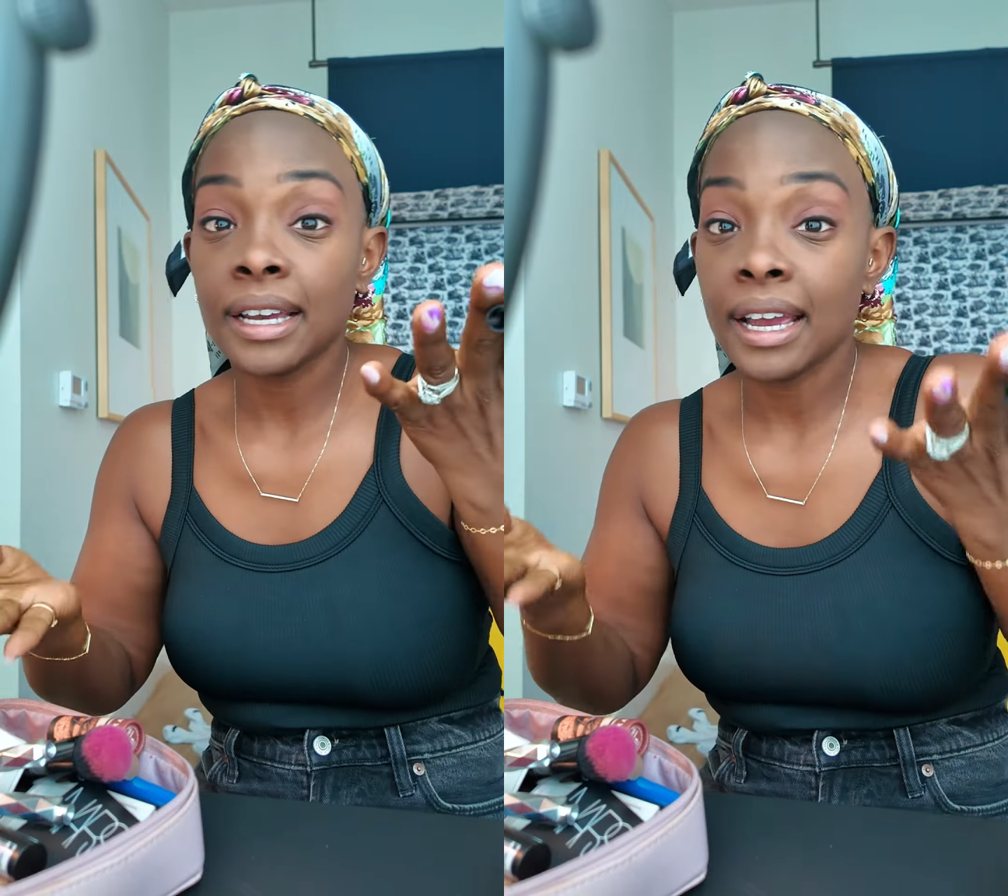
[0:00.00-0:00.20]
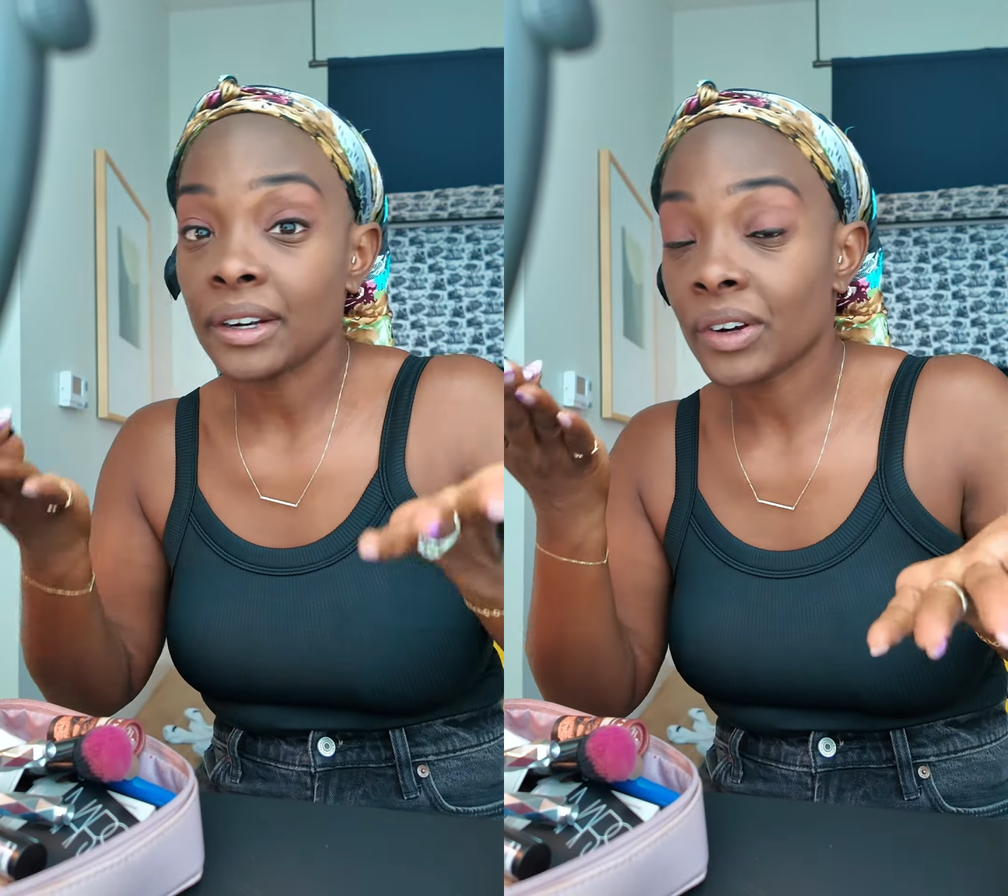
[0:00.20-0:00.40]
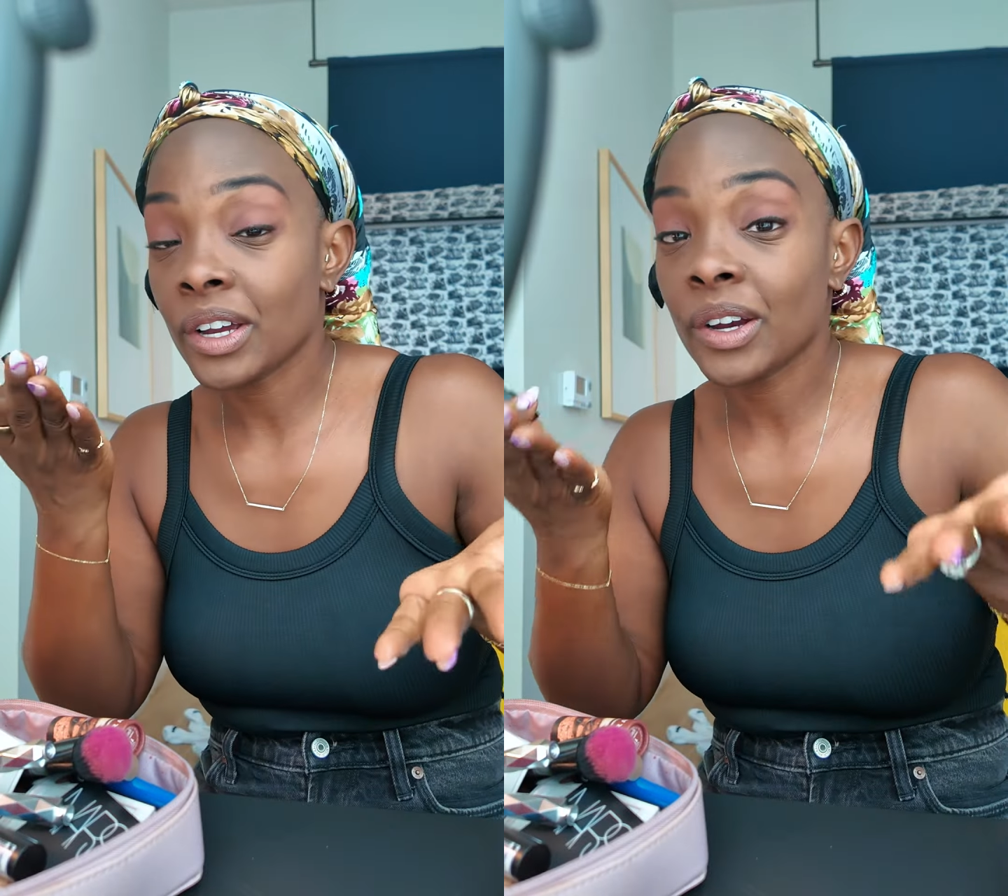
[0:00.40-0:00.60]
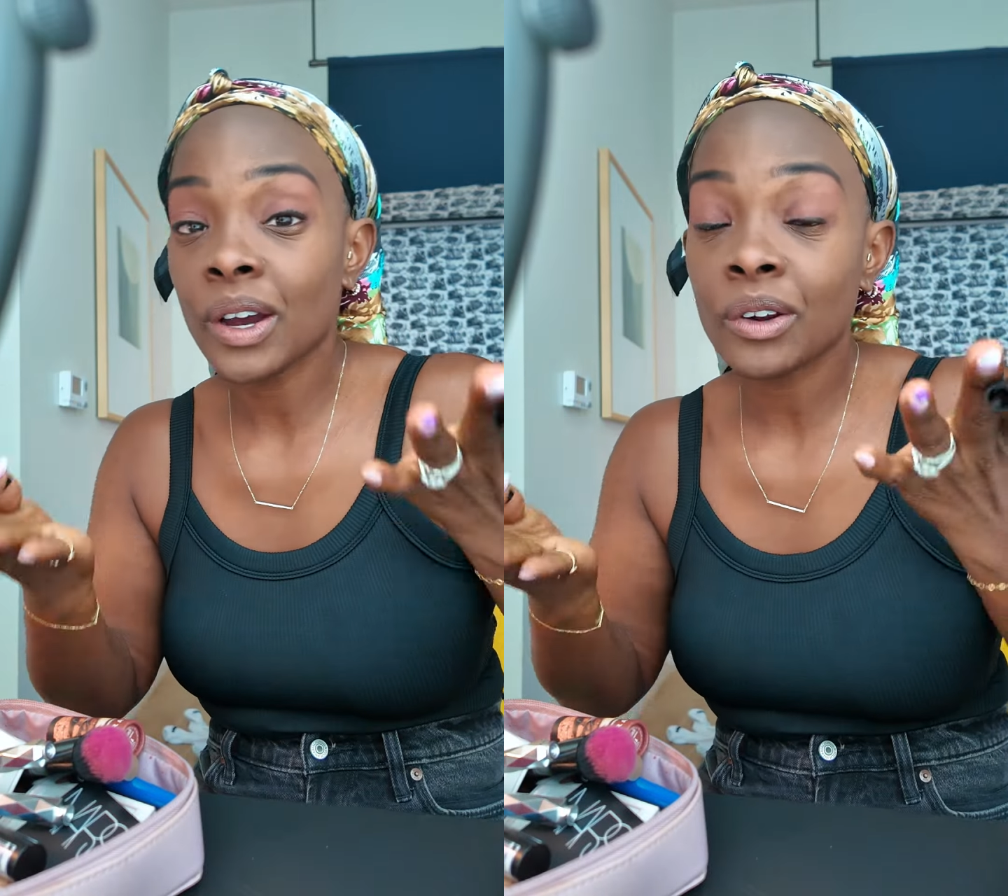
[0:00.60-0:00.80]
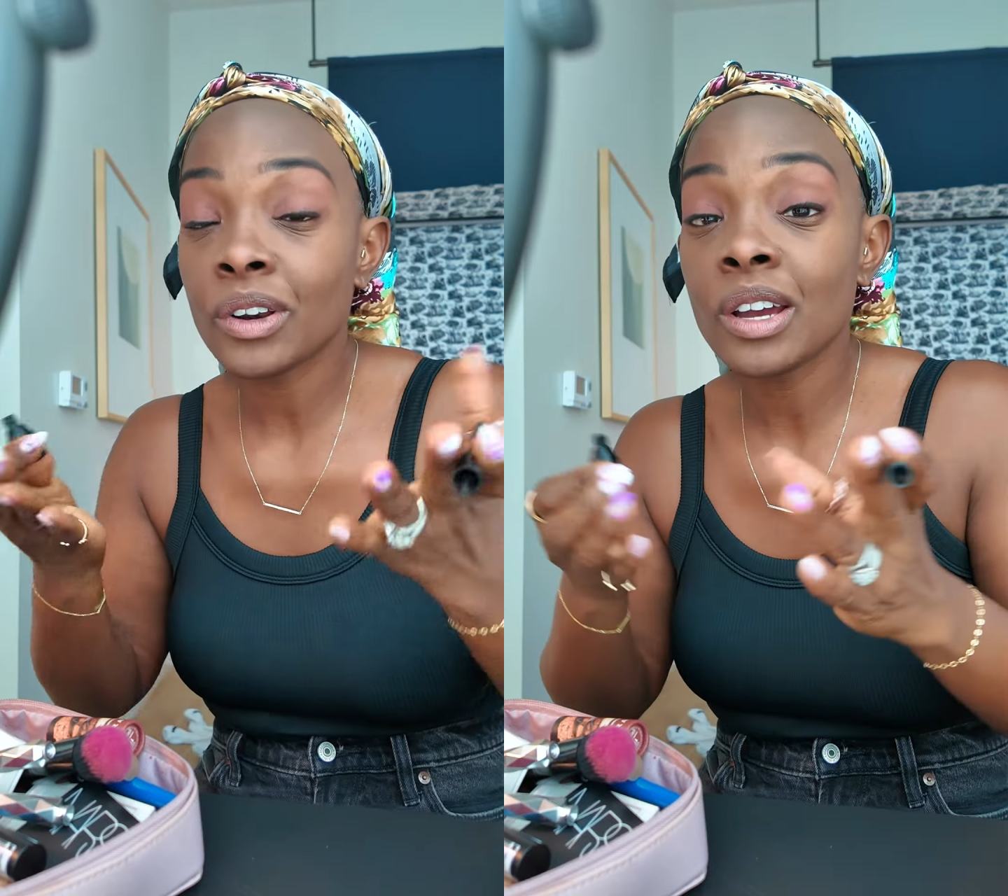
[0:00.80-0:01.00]
I don't
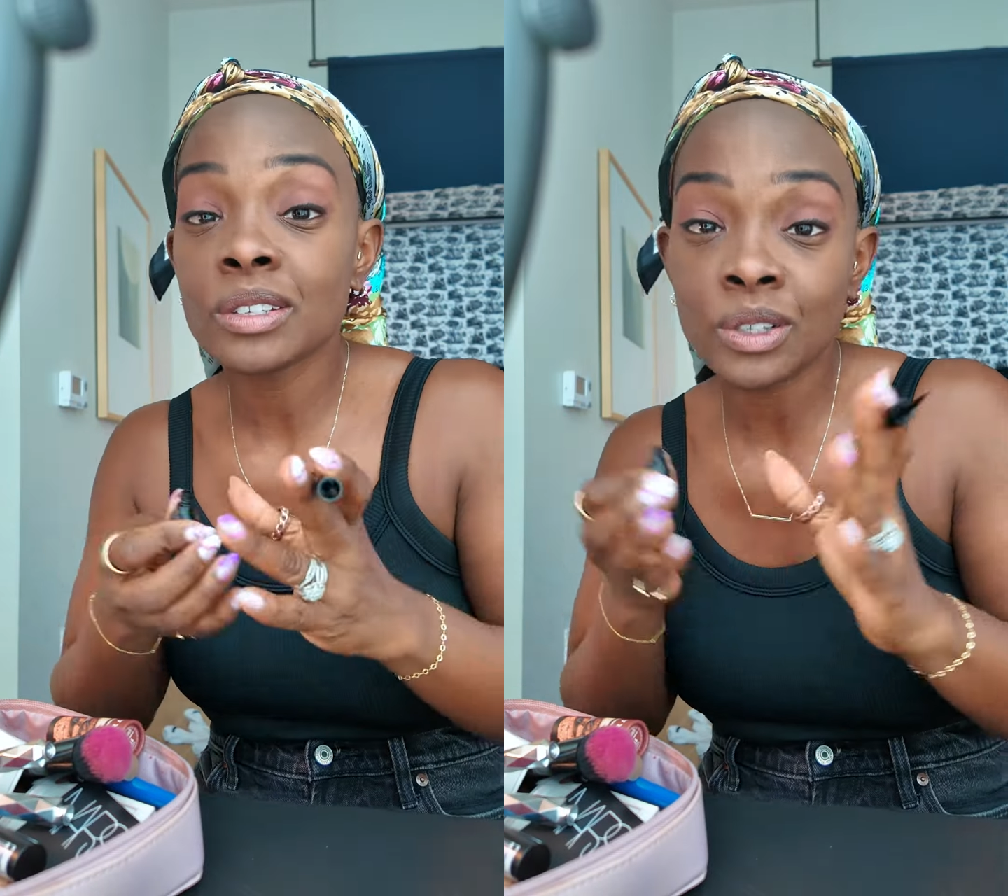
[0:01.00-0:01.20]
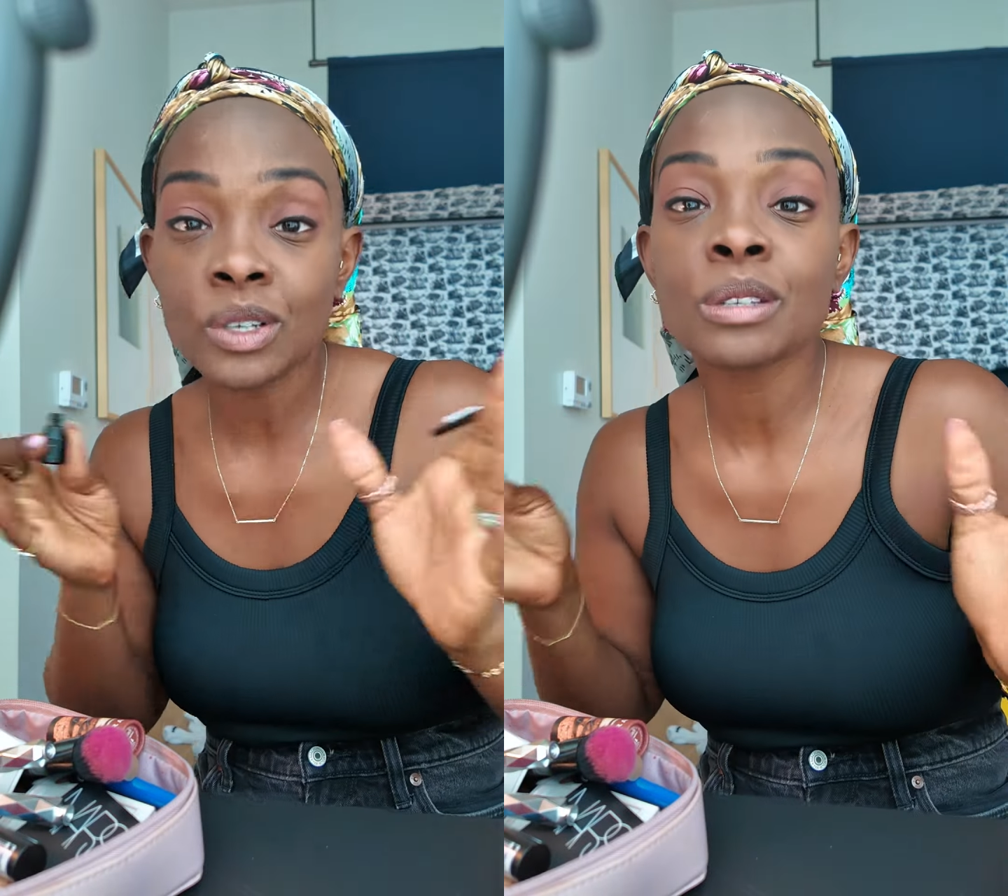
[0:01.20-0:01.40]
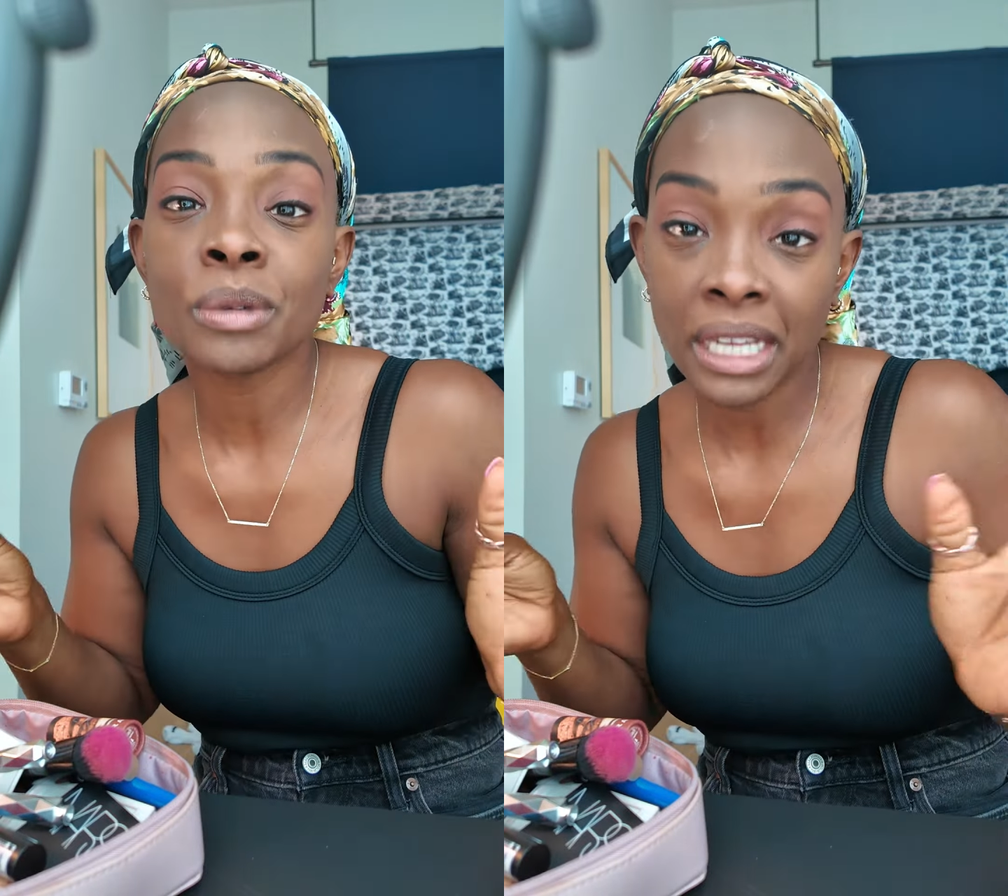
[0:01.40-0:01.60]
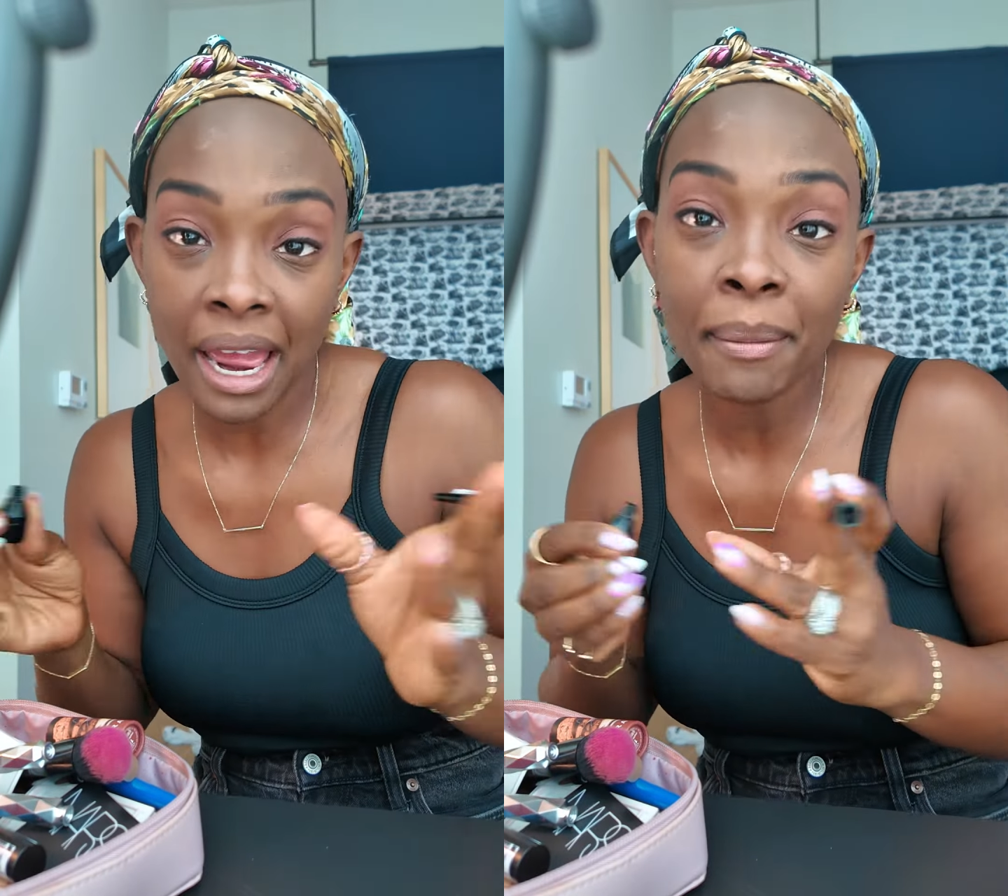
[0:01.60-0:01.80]
know. So ultimately,